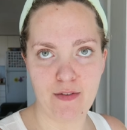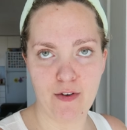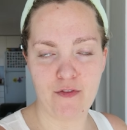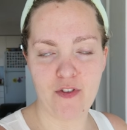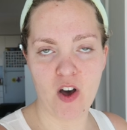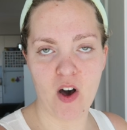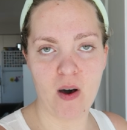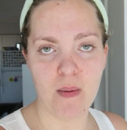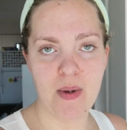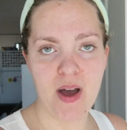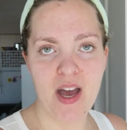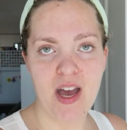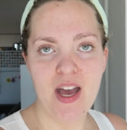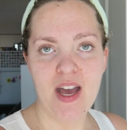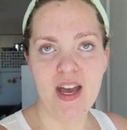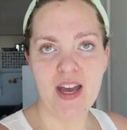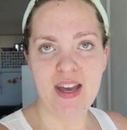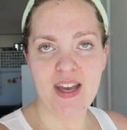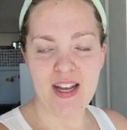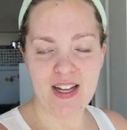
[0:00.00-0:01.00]
leave a film.
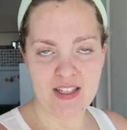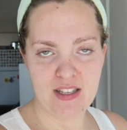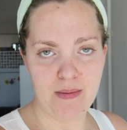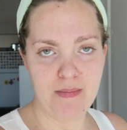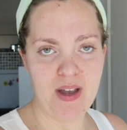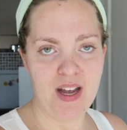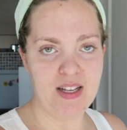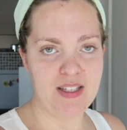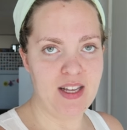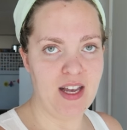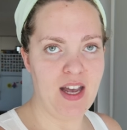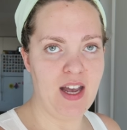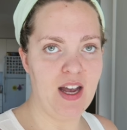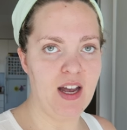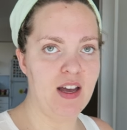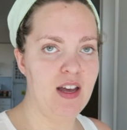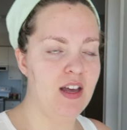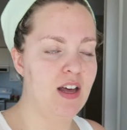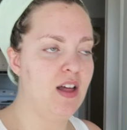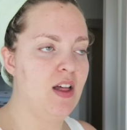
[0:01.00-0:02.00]
It's
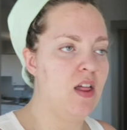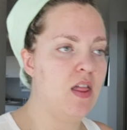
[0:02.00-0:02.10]
amazing.